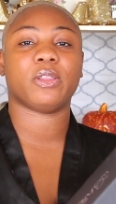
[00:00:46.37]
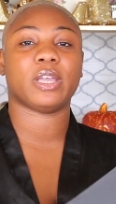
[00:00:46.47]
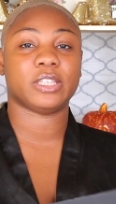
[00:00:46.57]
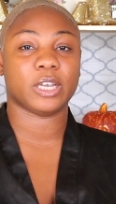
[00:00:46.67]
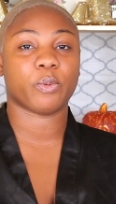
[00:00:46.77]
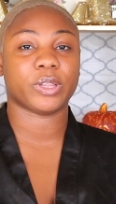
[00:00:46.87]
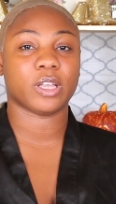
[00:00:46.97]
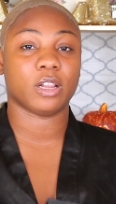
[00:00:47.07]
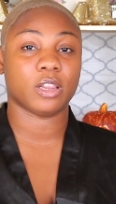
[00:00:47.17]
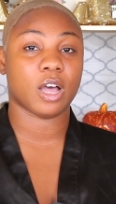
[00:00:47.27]
I know they deal
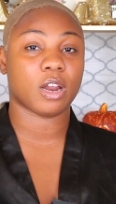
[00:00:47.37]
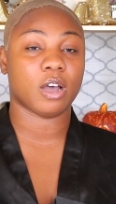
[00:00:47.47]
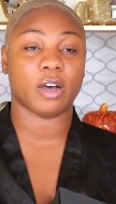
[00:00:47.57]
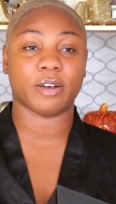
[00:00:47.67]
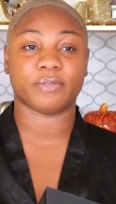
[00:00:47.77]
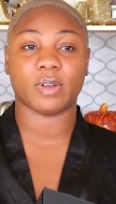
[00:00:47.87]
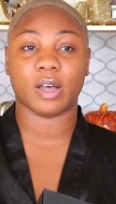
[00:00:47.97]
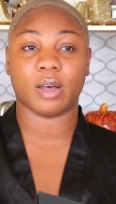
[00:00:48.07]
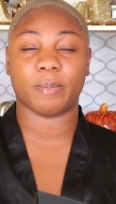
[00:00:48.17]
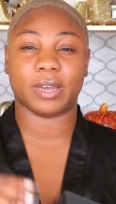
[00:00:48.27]
with a lot
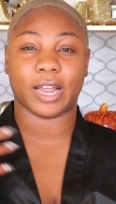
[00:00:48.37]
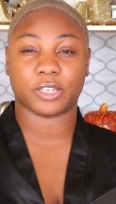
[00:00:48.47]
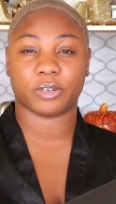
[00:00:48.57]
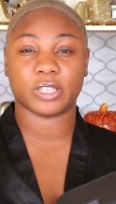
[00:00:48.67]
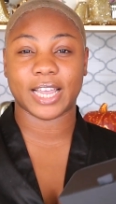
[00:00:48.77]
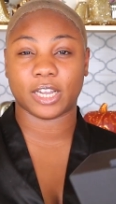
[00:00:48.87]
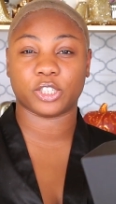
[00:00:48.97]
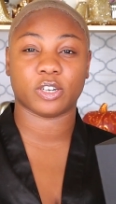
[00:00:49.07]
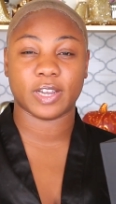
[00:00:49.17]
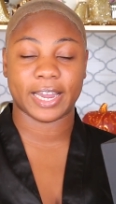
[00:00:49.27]
of um, natural
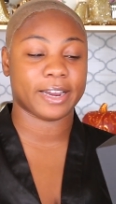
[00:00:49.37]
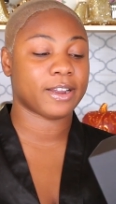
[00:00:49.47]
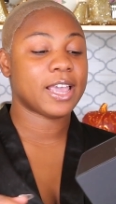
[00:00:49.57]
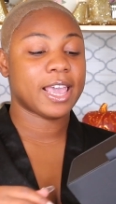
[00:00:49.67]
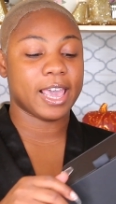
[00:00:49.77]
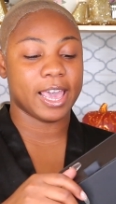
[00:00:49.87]
texture hair.